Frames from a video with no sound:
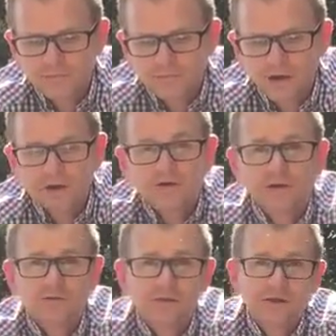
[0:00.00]
the
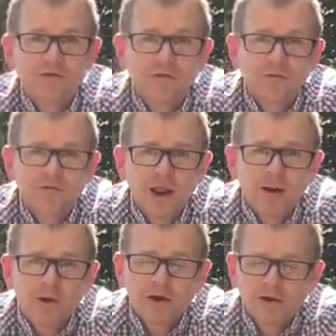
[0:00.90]
hydrangea was in full
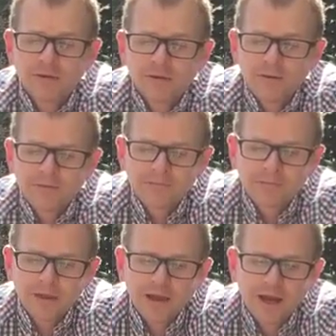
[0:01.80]
flower,
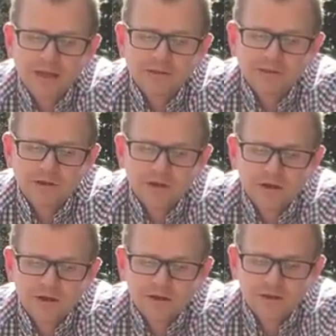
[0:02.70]
and
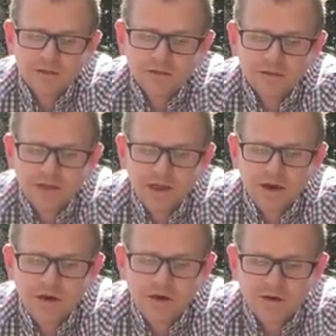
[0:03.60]
they
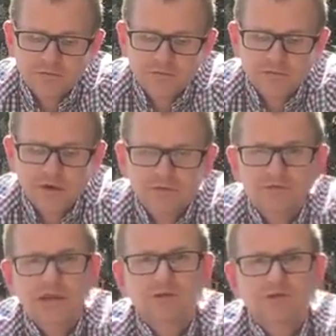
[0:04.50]
are full of
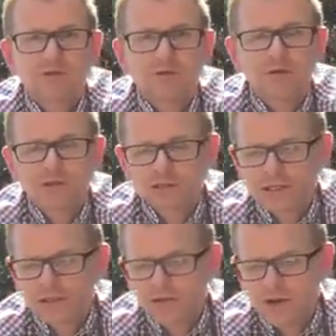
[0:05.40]
textural
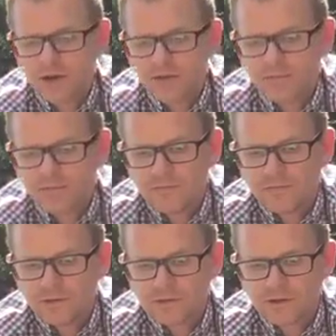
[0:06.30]
quality,
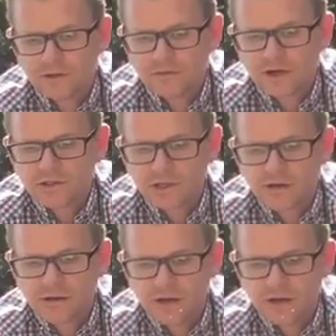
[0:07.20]
this hydrangea.